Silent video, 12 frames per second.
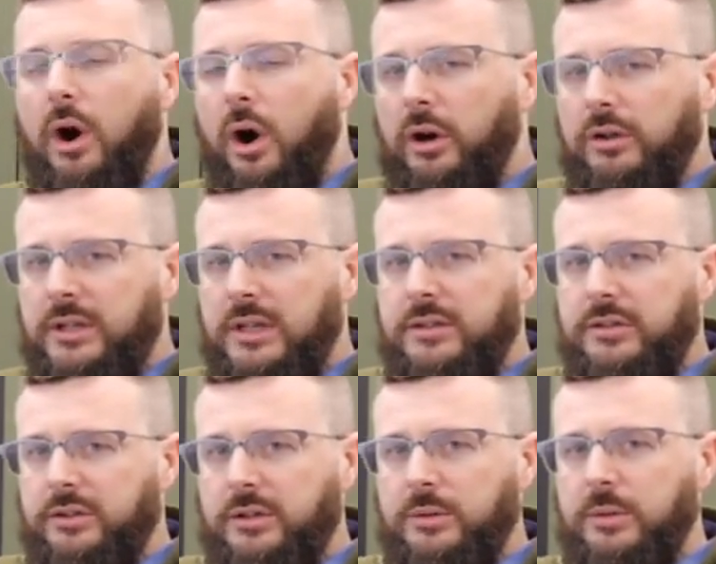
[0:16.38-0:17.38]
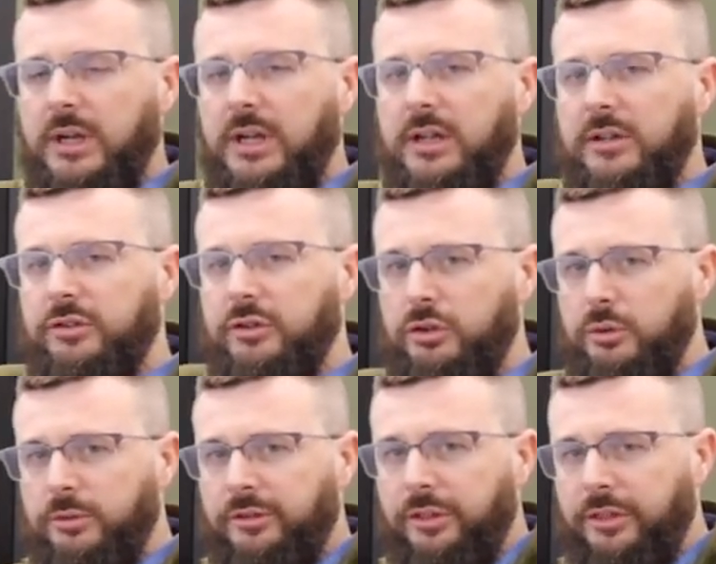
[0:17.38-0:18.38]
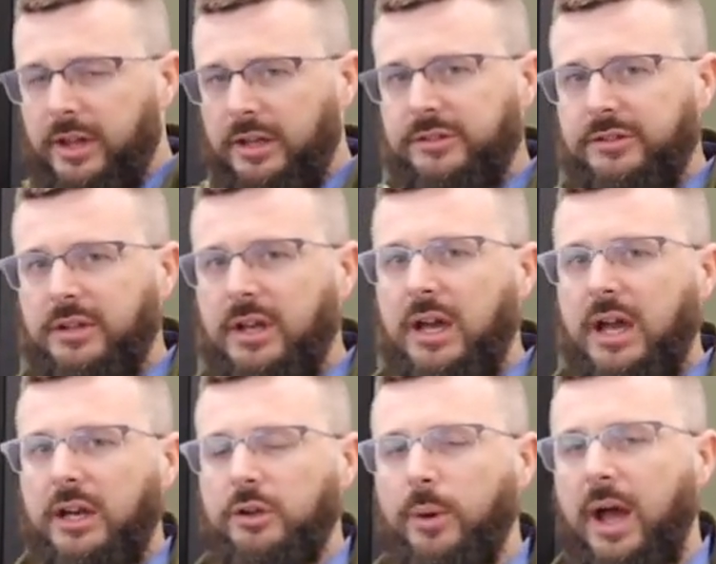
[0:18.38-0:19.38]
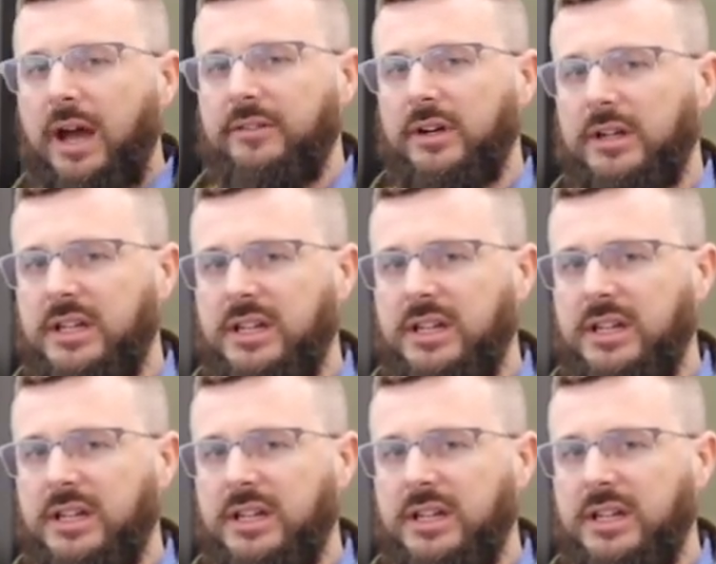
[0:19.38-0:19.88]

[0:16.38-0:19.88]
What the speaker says: All you need to do is use this. And you have a